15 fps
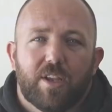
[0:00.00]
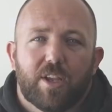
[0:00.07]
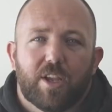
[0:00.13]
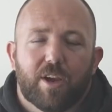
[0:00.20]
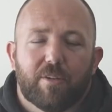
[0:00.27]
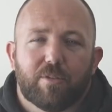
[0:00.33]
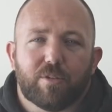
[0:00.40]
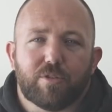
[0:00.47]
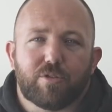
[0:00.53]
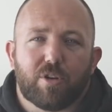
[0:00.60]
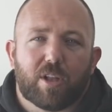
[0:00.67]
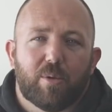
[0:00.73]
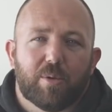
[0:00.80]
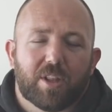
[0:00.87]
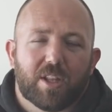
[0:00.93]
If you're
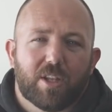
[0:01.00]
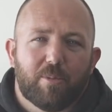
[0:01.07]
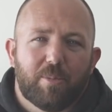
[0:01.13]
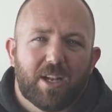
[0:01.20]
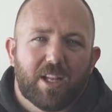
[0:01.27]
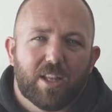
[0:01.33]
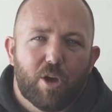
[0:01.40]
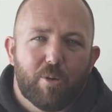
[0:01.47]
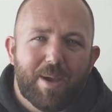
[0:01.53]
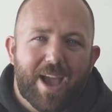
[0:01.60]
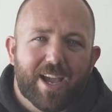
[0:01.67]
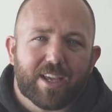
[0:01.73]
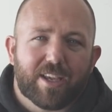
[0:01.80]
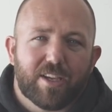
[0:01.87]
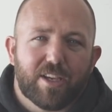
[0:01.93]
struggling with a little bit of low
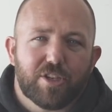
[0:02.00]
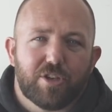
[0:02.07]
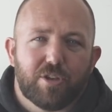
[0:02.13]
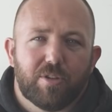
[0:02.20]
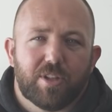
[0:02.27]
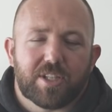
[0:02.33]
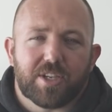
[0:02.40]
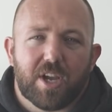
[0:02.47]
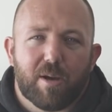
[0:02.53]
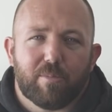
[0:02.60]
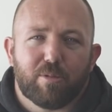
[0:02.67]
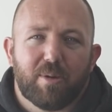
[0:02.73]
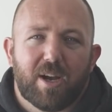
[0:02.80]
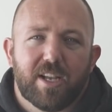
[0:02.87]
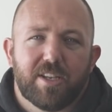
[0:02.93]
back issue that's
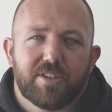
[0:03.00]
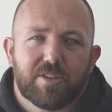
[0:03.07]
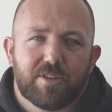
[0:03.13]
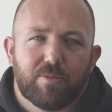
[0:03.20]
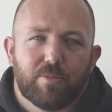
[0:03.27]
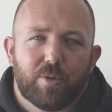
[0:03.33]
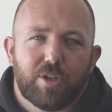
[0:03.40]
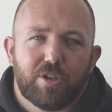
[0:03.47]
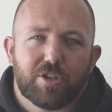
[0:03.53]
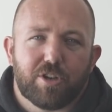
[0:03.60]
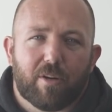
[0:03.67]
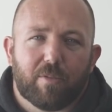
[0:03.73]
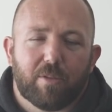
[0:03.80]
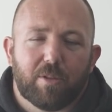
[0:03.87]
compromised when you start